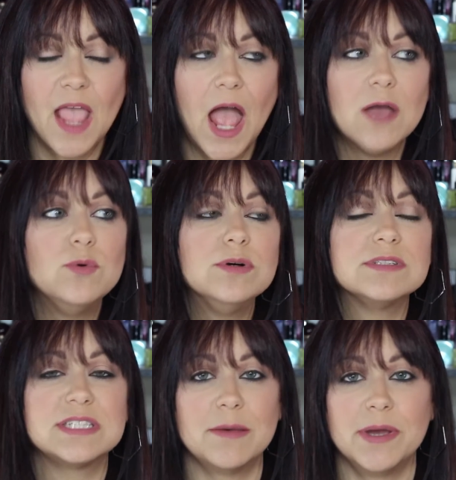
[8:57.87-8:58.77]
I will
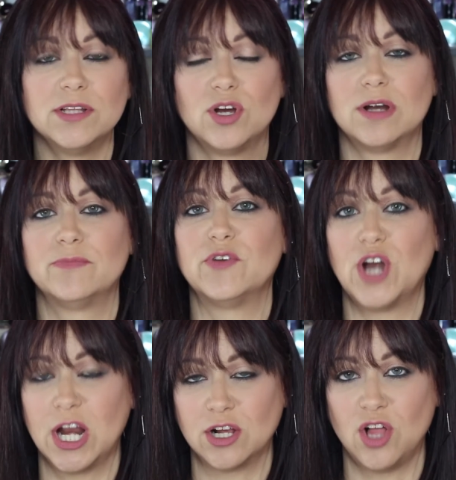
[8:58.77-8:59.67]
set my alarm for
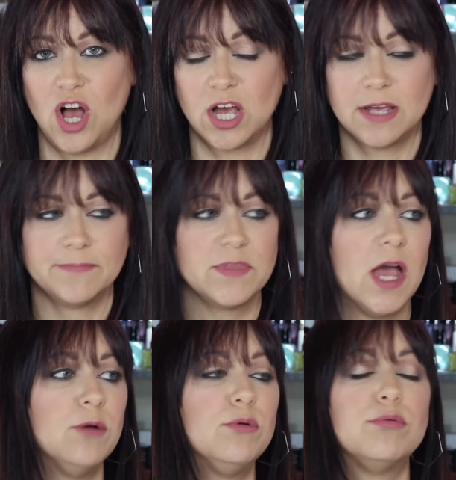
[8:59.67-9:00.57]
9 o'clock.
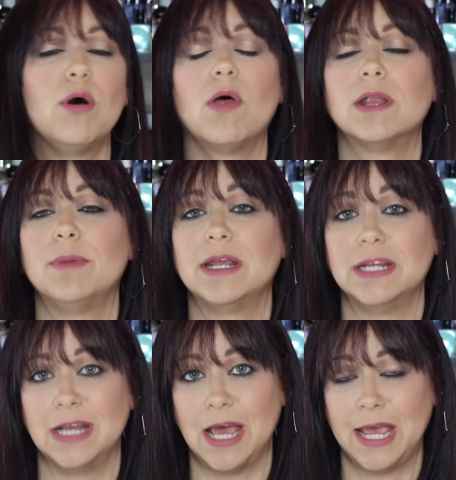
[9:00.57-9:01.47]
I will roll out of bed at
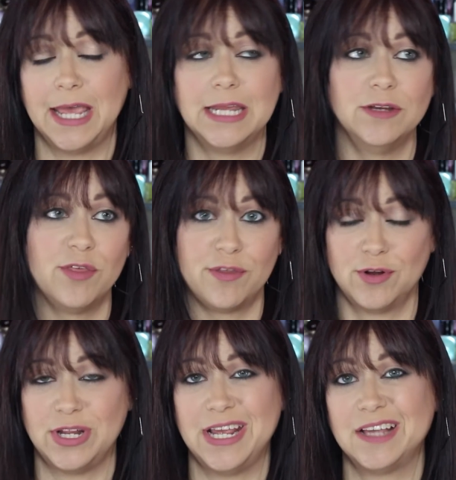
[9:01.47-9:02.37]

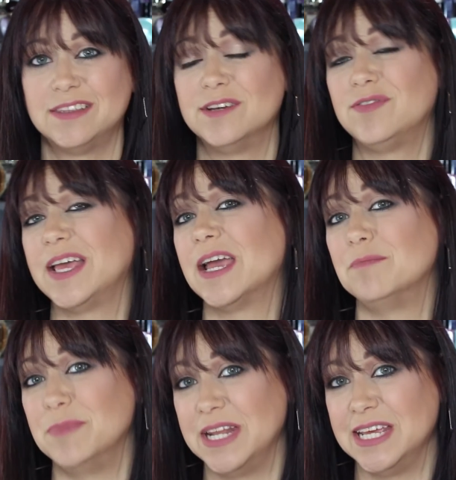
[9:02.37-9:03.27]
9:30. I live like a
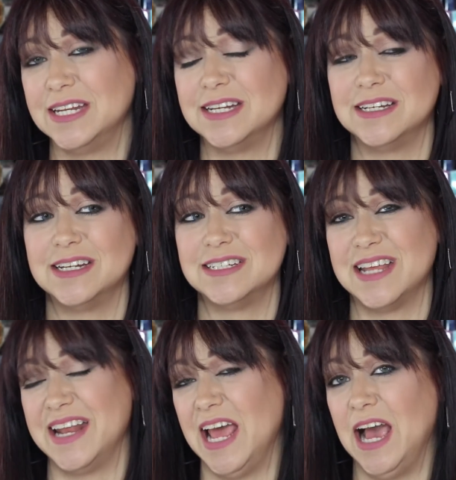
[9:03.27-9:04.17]
minute
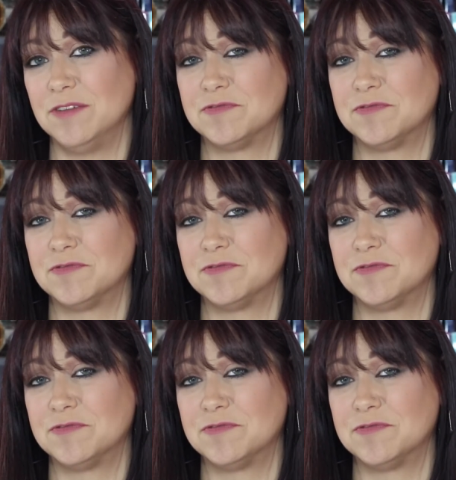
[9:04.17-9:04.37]
and a half